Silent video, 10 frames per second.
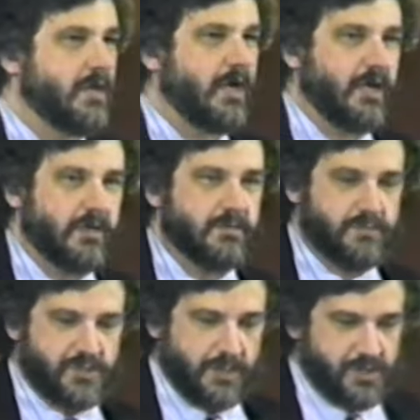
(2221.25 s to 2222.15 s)
uh,
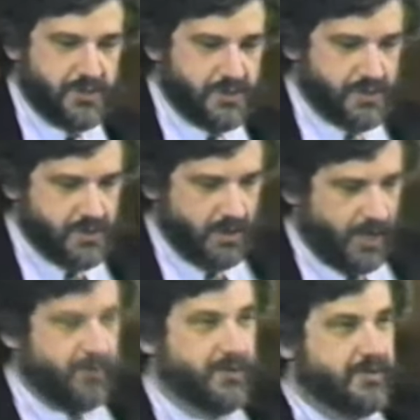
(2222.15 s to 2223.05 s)
substances
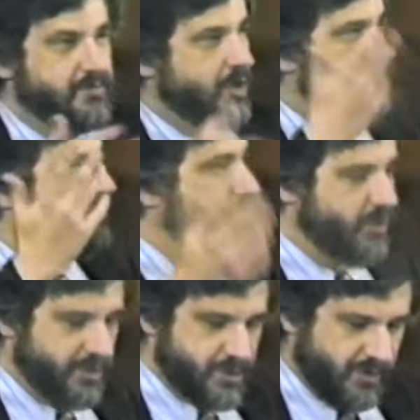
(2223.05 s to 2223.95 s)
other than you know
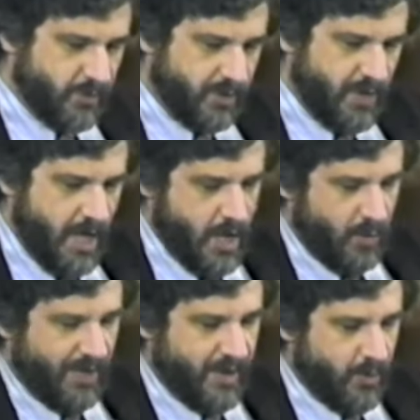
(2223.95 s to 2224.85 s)
food and so forth
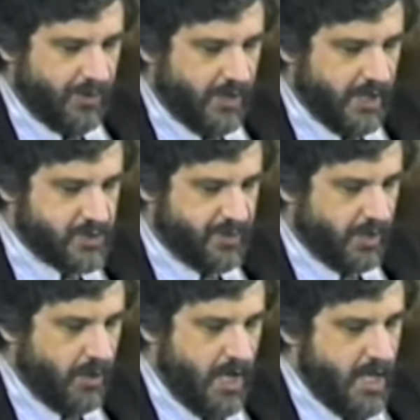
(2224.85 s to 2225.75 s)
while they were in the
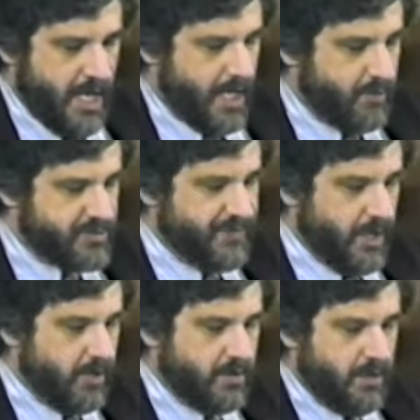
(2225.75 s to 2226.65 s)
hospital. And it was
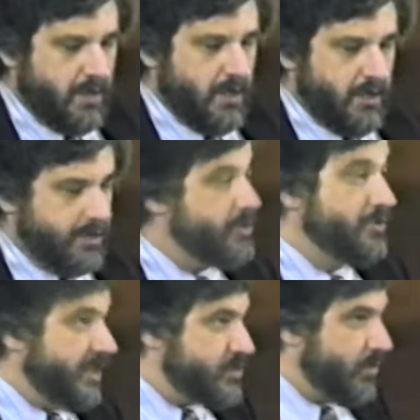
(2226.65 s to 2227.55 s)
found,
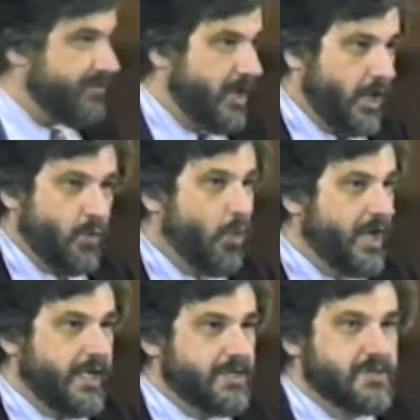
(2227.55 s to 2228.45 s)
two things were found.
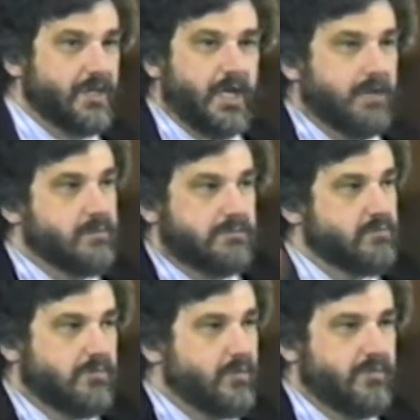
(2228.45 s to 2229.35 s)
One is that
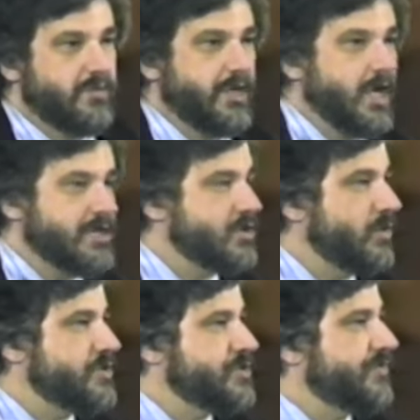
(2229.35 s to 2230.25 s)
the
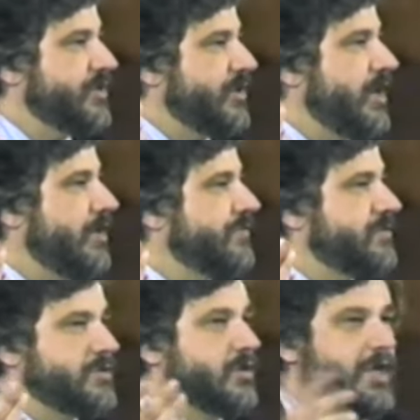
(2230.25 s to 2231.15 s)
consequences for their
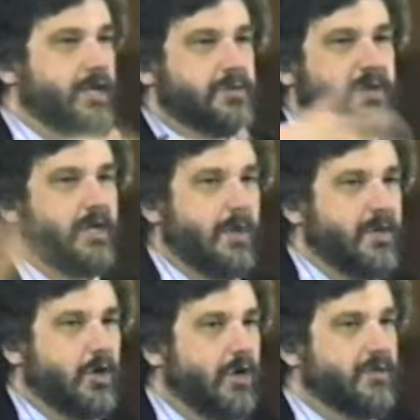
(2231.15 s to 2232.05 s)
health turned out to be, I
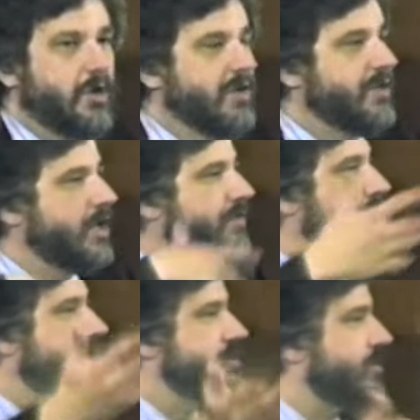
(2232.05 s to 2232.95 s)
mean, all the, all the
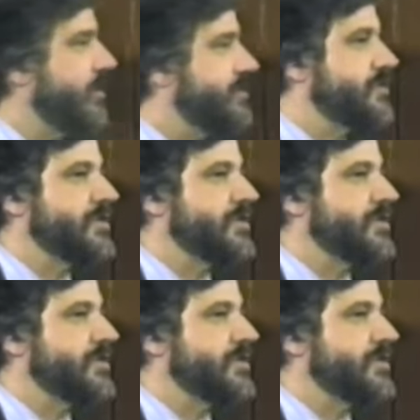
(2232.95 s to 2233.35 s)
health consequences